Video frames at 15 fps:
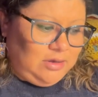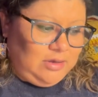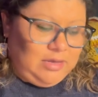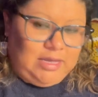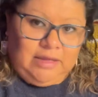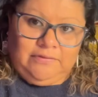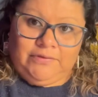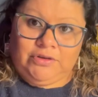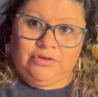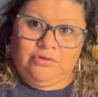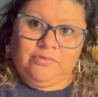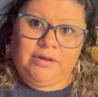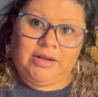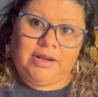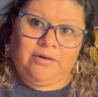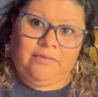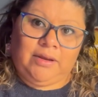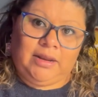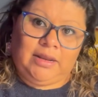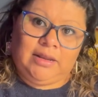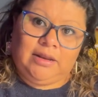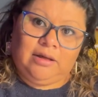if you want to
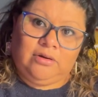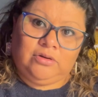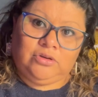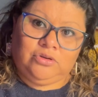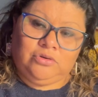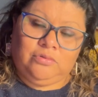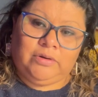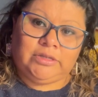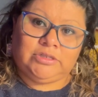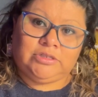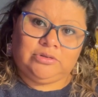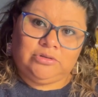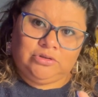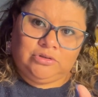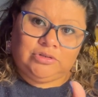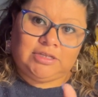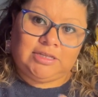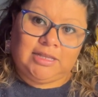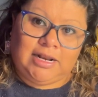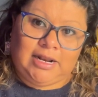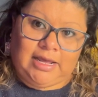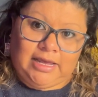read it or you want to use in
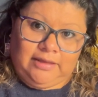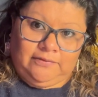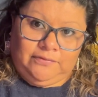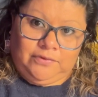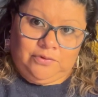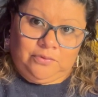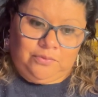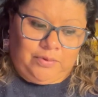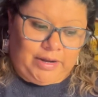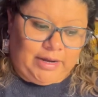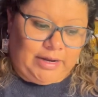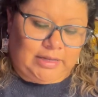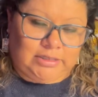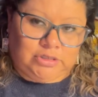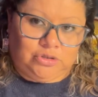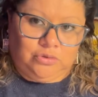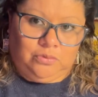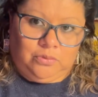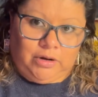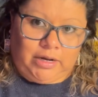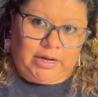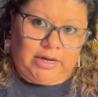the light for what is you
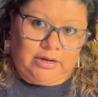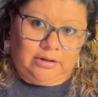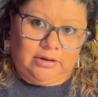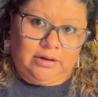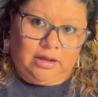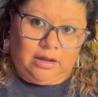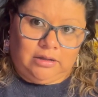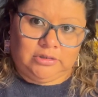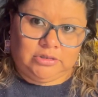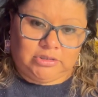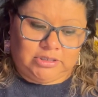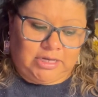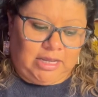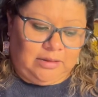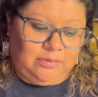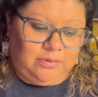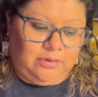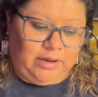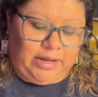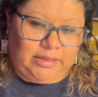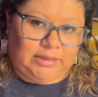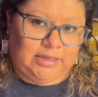working on your table,
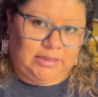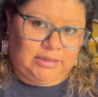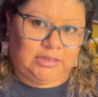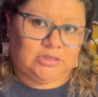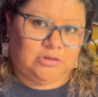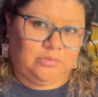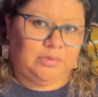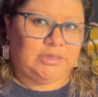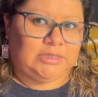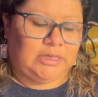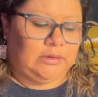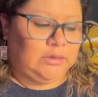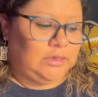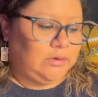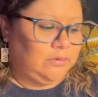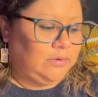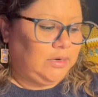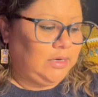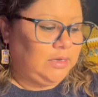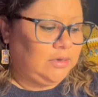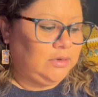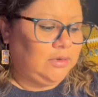I think this could be something
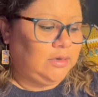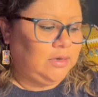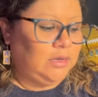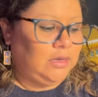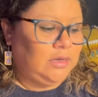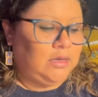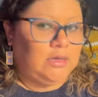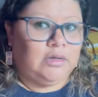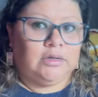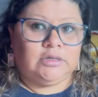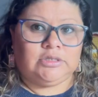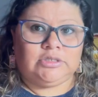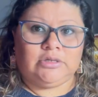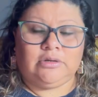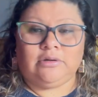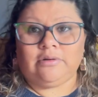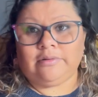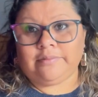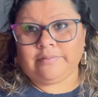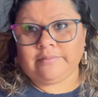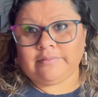really good. So